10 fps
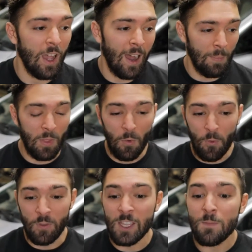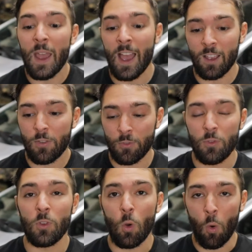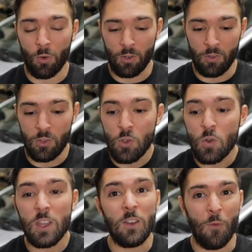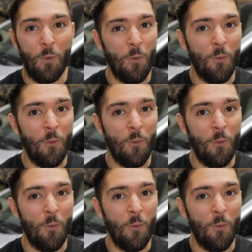the feedback through the corner, you can